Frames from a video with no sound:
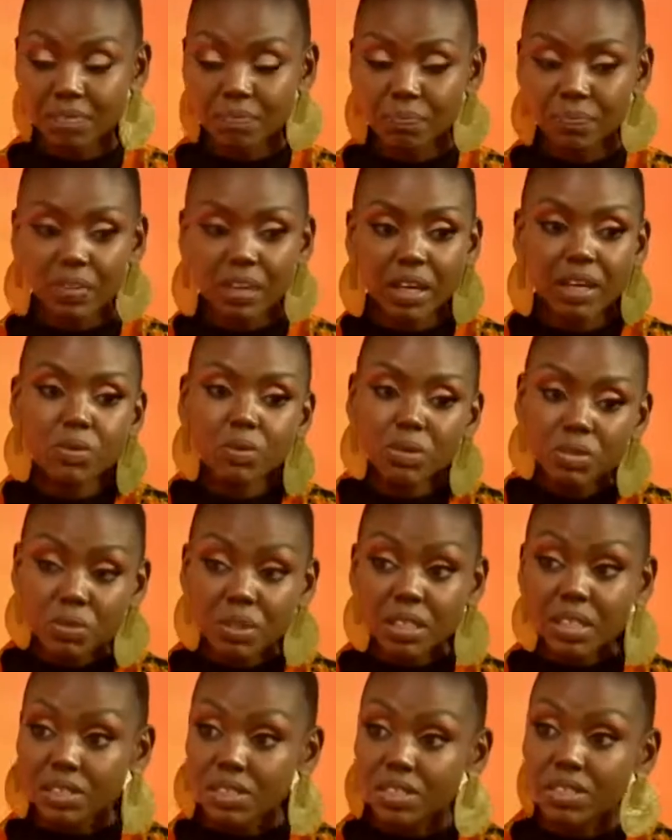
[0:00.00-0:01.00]
And it was
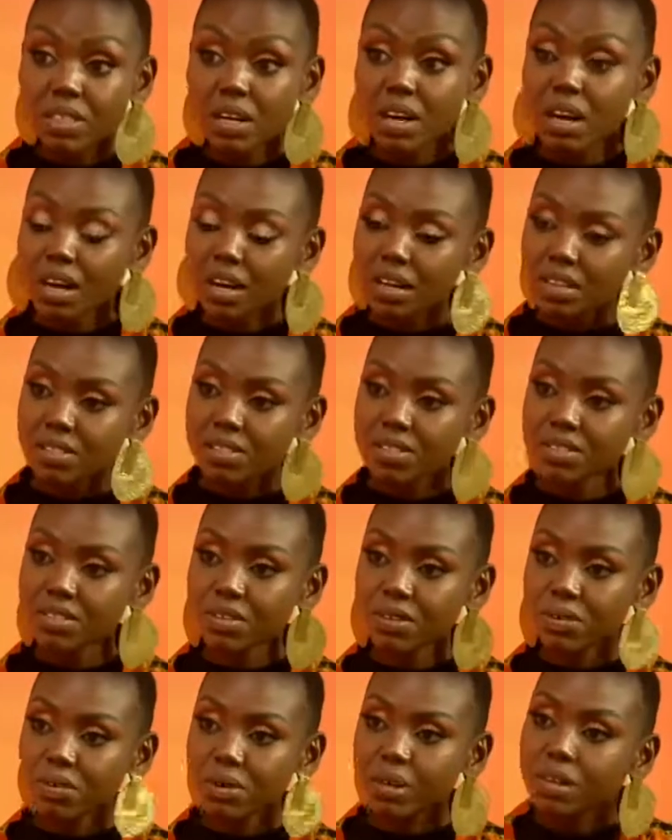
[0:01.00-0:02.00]
really just to ask, you
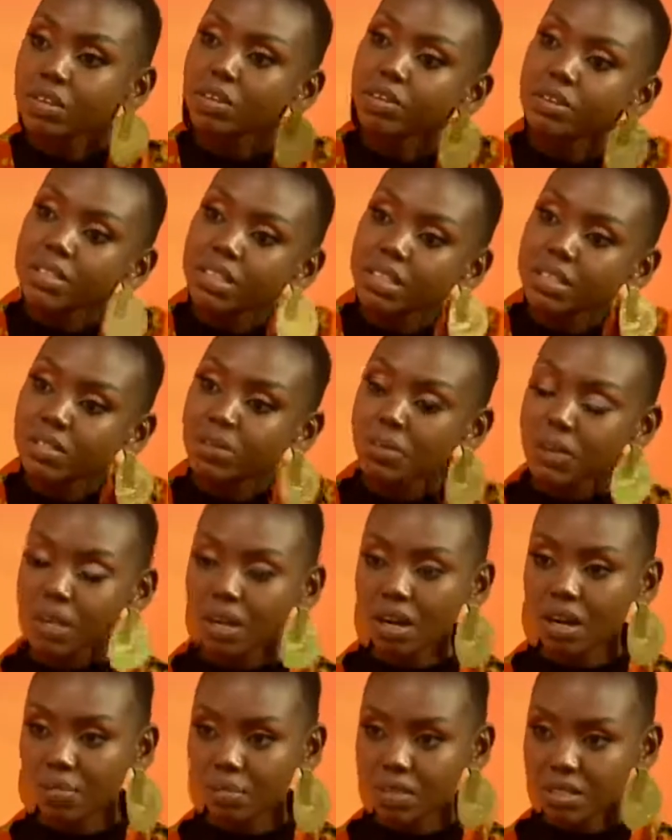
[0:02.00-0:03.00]
know, what are your needs when
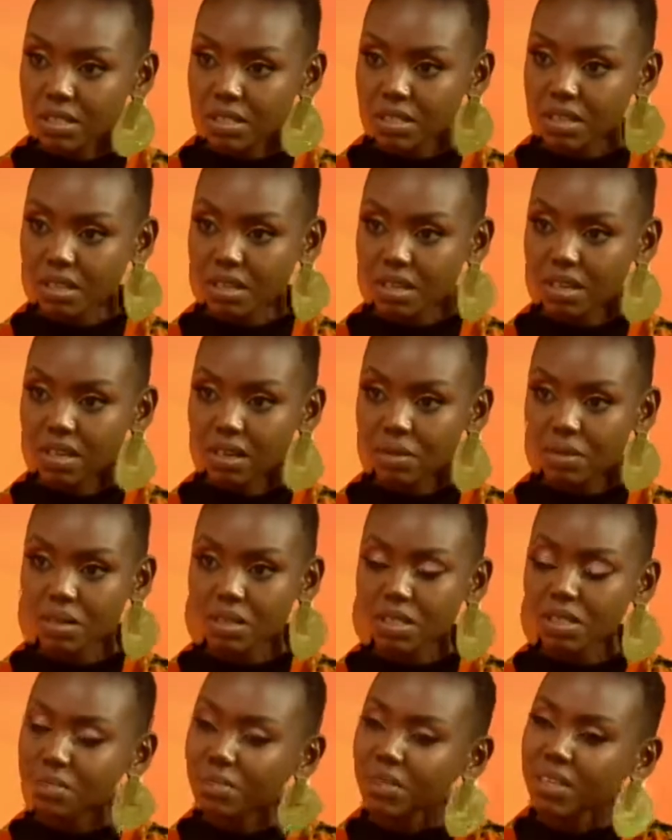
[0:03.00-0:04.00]
it comes to skincare? What
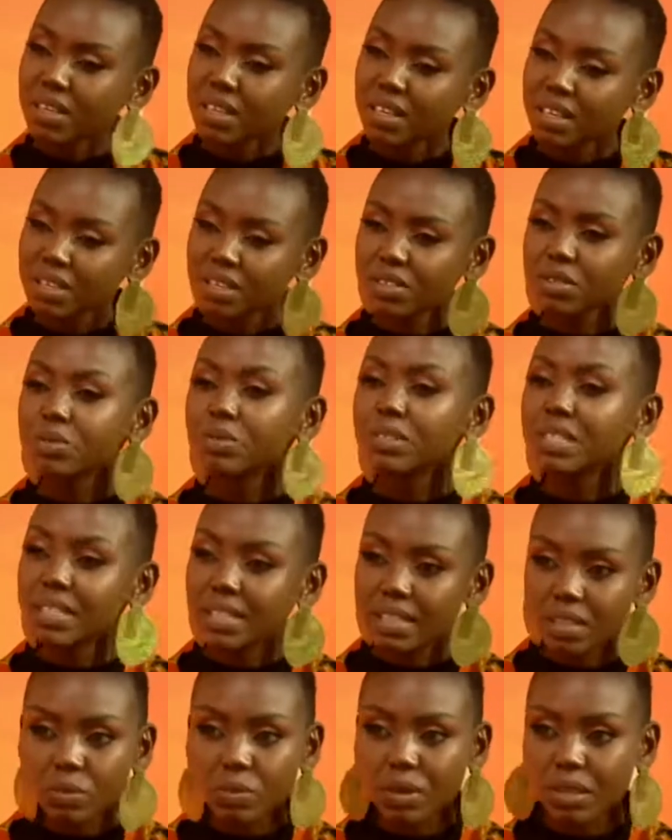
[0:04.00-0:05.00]
are some of the things that you
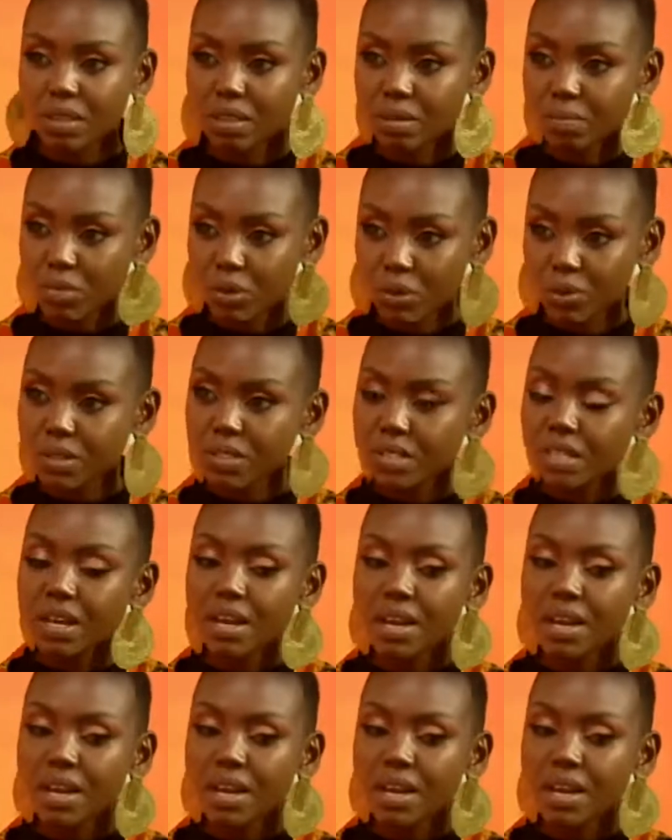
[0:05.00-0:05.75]
deal with the most?